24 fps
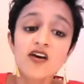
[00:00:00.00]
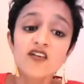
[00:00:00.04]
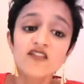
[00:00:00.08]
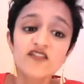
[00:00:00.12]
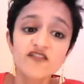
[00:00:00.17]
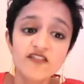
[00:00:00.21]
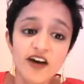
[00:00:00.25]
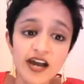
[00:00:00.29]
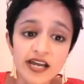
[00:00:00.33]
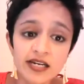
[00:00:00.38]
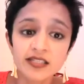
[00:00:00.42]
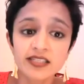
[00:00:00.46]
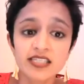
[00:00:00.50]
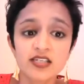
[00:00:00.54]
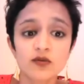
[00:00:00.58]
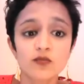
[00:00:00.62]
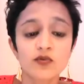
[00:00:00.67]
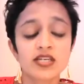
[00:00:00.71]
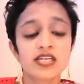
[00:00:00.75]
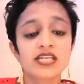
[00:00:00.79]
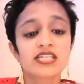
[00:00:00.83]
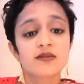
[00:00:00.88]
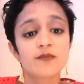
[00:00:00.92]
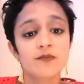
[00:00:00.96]
Finally, we
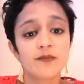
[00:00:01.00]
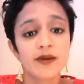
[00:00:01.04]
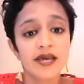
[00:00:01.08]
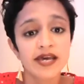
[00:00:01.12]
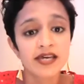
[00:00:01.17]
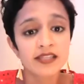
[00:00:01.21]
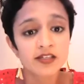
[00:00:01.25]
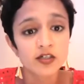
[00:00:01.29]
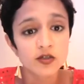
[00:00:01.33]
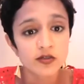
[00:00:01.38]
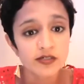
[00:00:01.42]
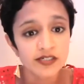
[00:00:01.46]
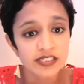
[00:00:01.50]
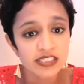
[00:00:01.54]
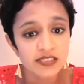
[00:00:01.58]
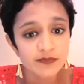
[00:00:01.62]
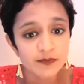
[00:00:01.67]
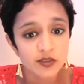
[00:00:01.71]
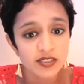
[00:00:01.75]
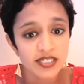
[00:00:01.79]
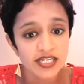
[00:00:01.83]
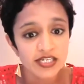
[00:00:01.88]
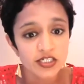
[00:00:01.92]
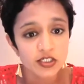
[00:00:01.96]
need to ban the
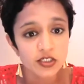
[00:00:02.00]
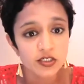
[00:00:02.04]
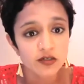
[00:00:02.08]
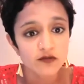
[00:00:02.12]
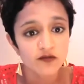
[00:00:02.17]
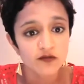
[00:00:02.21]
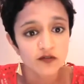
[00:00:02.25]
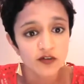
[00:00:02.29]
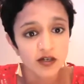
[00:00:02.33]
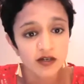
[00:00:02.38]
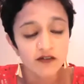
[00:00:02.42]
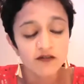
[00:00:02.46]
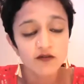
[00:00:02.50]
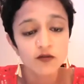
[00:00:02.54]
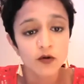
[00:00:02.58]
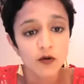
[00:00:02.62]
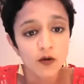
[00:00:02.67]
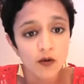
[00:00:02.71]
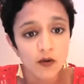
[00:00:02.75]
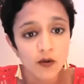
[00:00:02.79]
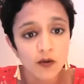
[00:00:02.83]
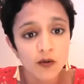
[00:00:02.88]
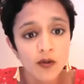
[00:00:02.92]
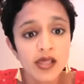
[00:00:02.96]
transportation of
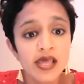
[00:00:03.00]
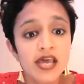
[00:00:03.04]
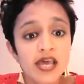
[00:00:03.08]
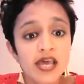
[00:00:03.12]
coal,